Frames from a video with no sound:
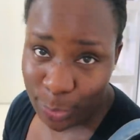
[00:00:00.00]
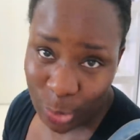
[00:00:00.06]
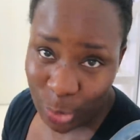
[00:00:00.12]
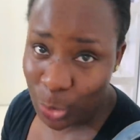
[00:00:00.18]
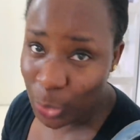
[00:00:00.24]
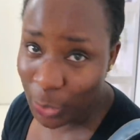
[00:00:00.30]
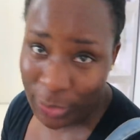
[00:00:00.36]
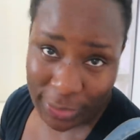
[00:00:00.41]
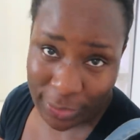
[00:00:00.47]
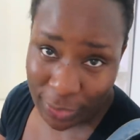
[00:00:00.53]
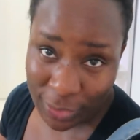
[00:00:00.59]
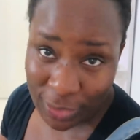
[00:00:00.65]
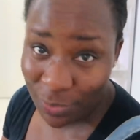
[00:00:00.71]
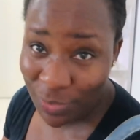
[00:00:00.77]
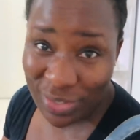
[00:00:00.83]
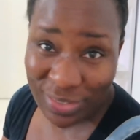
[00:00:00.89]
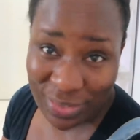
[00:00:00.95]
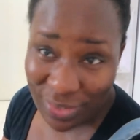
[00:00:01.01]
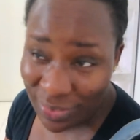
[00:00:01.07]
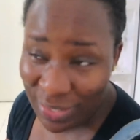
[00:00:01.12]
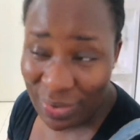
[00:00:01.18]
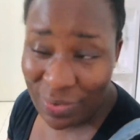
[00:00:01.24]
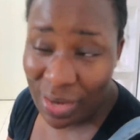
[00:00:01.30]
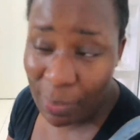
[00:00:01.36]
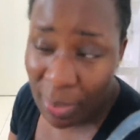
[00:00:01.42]
just talking. I remember
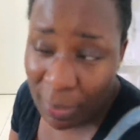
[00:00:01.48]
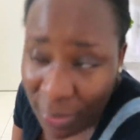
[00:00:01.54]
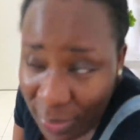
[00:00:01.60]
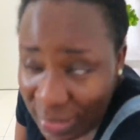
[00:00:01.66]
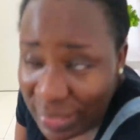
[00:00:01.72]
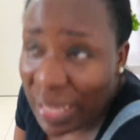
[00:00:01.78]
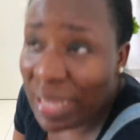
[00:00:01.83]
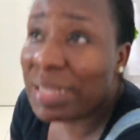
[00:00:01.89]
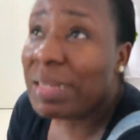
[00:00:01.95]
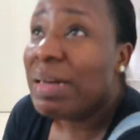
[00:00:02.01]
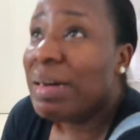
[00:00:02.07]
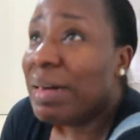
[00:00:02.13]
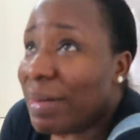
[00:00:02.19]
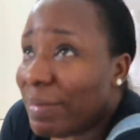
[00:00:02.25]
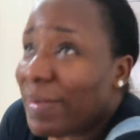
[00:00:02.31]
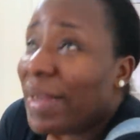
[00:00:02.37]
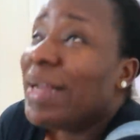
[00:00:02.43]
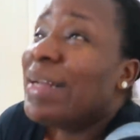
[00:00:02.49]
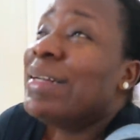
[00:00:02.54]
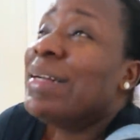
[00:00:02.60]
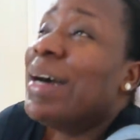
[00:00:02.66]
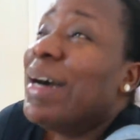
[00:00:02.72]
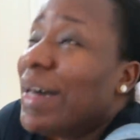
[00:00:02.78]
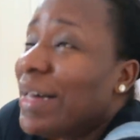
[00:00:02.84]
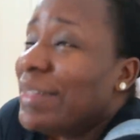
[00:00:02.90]
when I wake up, I'm always like, oh my
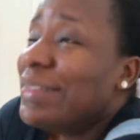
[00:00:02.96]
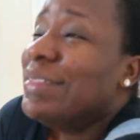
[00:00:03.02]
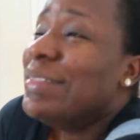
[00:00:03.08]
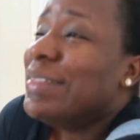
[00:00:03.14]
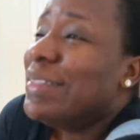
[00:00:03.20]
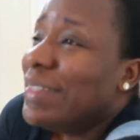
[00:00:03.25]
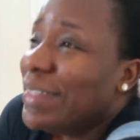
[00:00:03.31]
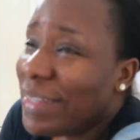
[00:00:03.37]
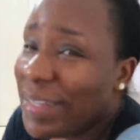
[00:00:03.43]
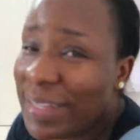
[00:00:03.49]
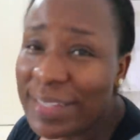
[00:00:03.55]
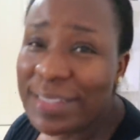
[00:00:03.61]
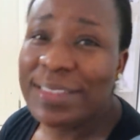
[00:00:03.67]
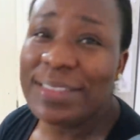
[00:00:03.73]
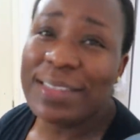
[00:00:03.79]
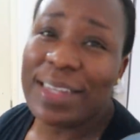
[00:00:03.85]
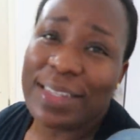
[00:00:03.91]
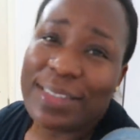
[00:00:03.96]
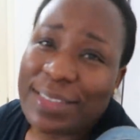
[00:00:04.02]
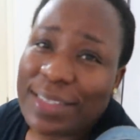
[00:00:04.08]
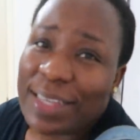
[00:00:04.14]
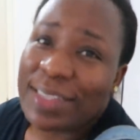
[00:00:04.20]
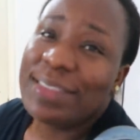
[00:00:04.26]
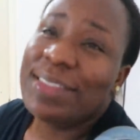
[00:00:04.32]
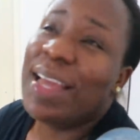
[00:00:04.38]
god,
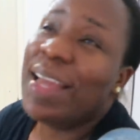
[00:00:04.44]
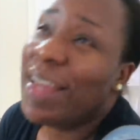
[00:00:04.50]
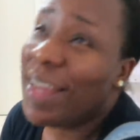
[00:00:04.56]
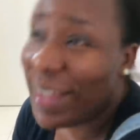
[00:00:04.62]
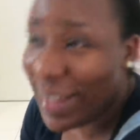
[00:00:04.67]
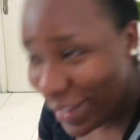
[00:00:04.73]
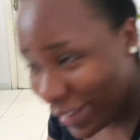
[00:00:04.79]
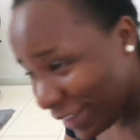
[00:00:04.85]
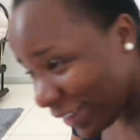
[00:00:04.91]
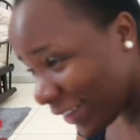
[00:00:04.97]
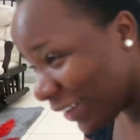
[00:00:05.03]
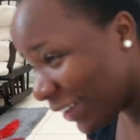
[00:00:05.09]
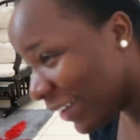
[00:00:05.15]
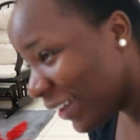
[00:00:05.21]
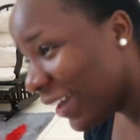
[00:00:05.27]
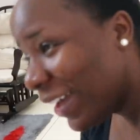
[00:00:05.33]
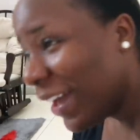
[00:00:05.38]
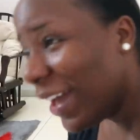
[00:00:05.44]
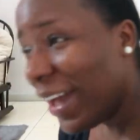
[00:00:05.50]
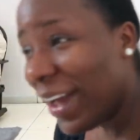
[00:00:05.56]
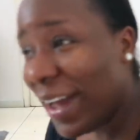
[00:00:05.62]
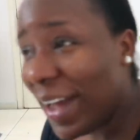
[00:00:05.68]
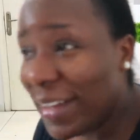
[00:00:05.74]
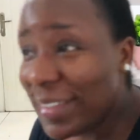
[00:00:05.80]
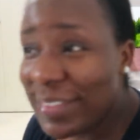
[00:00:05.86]
not today.
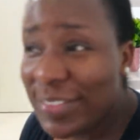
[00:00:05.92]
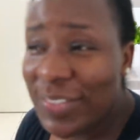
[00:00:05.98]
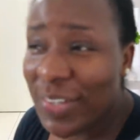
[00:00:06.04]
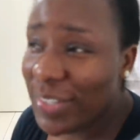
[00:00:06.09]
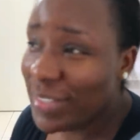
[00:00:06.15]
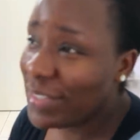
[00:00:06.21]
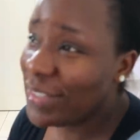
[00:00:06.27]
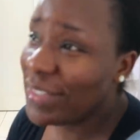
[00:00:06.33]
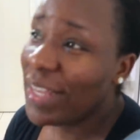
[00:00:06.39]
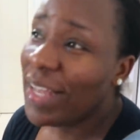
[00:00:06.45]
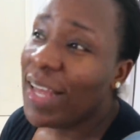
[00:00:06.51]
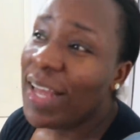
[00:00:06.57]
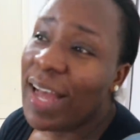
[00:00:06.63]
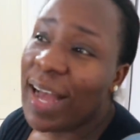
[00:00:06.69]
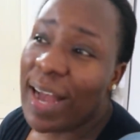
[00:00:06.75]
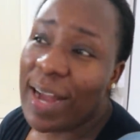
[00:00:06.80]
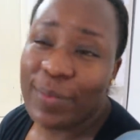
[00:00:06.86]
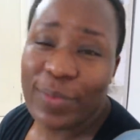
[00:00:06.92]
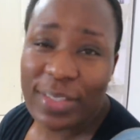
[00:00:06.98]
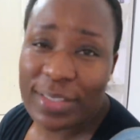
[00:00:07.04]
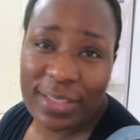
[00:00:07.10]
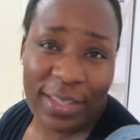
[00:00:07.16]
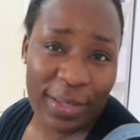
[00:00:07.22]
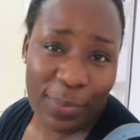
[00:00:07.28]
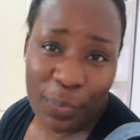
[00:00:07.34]
I'm
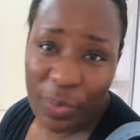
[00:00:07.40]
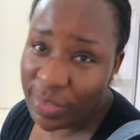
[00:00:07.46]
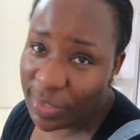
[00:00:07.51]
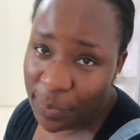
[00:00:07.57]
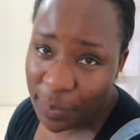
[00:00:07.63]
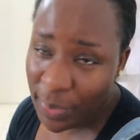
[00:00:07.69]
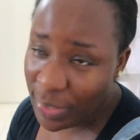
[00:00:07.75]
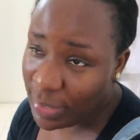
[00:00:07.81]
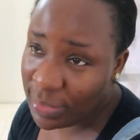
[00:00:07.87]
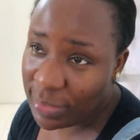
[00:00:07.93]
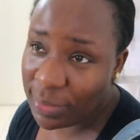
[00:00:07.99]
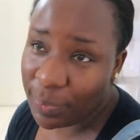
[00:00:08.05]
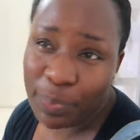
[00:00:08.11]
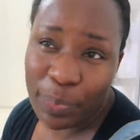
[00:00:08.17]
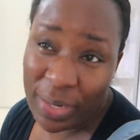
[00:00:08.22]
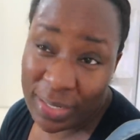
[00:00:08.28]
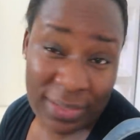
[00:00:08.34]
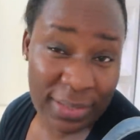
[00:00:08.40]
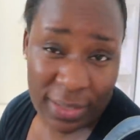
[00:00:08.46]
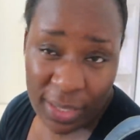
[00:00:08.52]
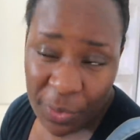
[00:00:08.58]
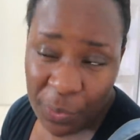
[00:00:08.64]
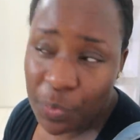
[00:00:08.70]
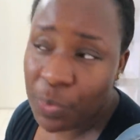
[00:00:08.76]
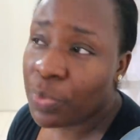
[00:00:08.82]
not a morning person per
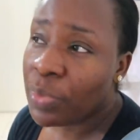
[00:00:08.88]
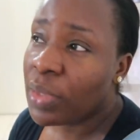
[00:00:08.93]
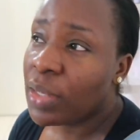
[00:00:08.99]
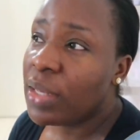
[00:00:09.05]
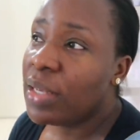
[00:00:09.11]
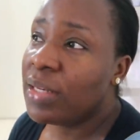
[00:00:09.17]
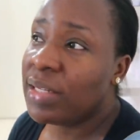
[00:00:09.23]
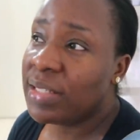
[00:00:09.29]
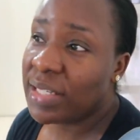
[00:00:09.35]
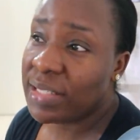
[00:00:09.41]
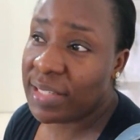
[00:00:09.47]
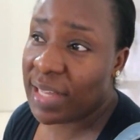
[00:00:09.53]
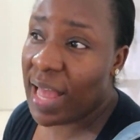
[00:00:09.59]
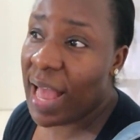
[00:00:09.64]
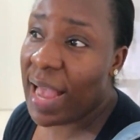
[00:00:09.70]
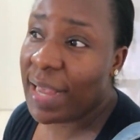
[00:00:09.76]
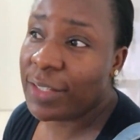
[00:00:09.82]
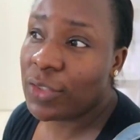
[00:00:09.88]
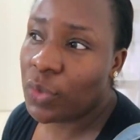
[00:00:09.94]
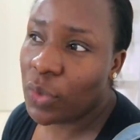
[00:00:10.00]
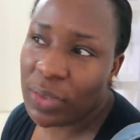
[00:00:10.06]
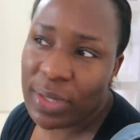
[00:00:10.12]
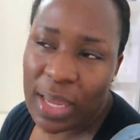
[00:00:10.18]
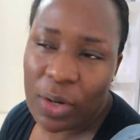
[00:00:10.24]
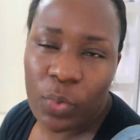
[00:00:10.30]
se, in the sense that I
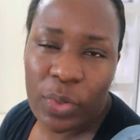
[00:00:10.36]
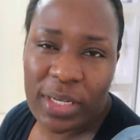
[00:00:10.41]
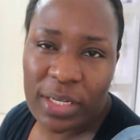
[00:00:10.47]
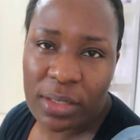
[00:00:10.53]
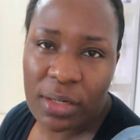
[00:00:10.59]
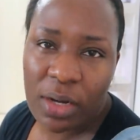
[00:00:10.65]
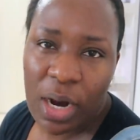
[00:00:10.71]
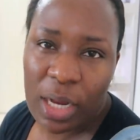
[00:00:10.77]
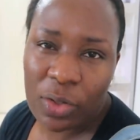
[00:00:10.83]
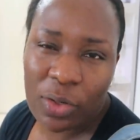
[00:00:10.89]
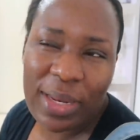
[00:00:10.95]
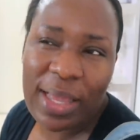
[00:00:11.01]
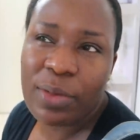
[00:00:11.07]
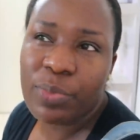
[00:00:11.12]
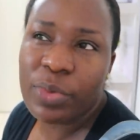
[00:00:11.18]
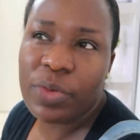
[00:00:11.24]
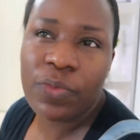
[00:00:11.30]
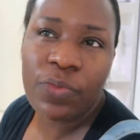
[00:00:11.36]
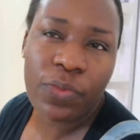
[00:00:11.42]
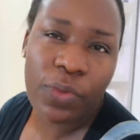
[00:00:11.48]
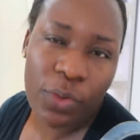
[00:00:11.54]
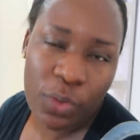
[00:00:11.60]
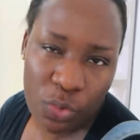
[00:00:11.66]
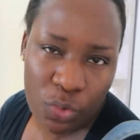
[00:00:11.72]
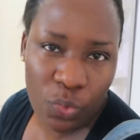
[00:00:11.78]
don't like being
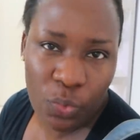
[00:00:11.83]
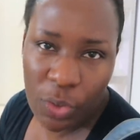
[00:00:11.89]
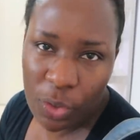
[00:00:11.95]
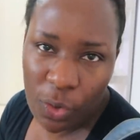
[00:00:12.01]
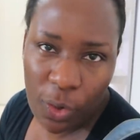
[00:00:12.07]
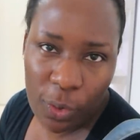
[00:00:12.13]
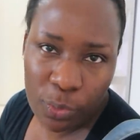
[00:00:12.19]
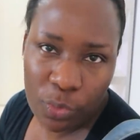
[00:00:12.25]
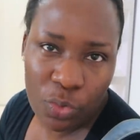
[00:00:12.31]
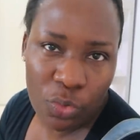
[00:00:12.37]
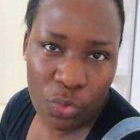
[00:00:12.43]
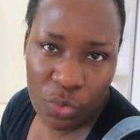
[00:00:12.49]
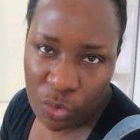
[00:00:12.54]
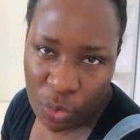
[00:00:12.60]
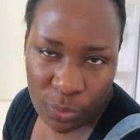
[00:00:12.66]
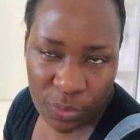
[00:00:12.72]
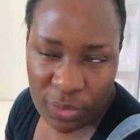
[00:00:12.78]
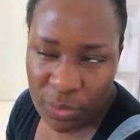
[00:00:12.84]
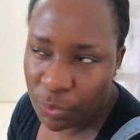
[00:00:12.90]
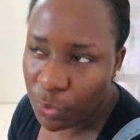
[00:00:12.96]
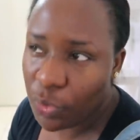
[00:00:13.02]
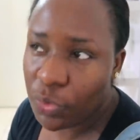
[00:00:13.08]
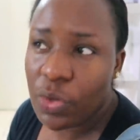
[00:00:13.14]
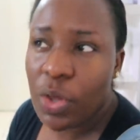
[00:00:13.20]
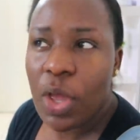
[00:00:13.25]
forced to wake up to do
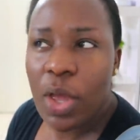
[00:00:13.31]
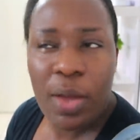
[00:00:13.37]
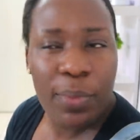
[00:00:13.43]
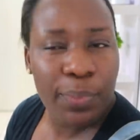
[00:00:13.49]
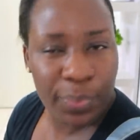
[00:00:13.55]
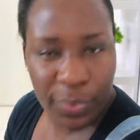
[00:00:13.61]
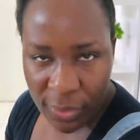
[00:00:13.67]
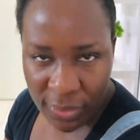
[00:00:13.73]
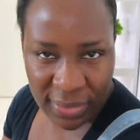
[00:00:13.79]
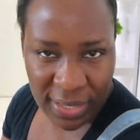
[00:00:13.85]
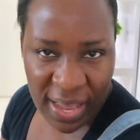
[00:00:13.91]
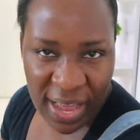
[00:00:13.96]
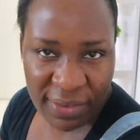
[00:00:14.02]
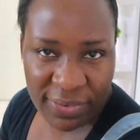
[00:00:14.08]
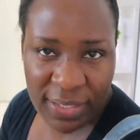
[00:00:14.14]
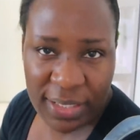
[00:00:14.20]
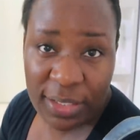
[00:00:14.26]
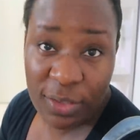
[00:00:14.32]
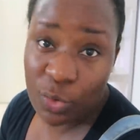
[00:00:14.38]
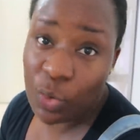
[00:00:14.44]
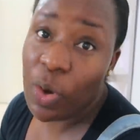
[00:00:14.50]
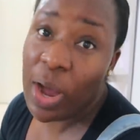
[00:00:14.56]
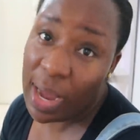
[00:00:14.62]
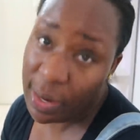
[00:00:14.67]
something. But because I have kids who